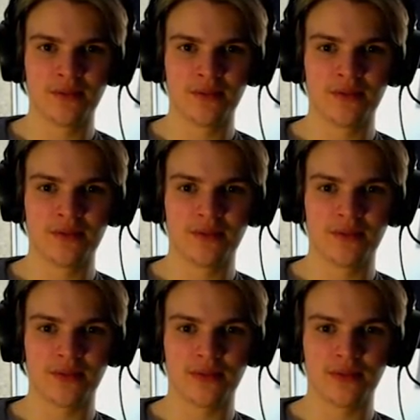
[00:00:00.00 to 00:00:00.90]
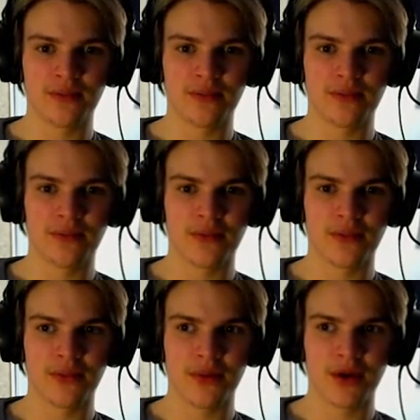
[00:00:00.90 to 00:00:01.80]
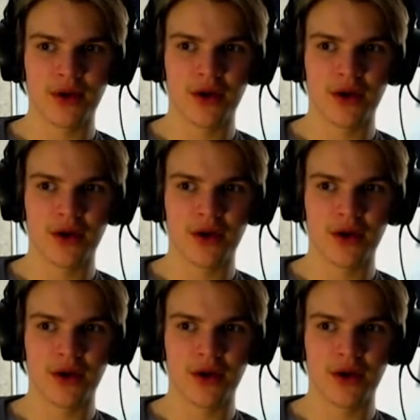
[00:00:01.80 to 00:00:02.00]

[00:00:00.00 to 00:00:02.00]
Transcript: No one is speaking in this clip.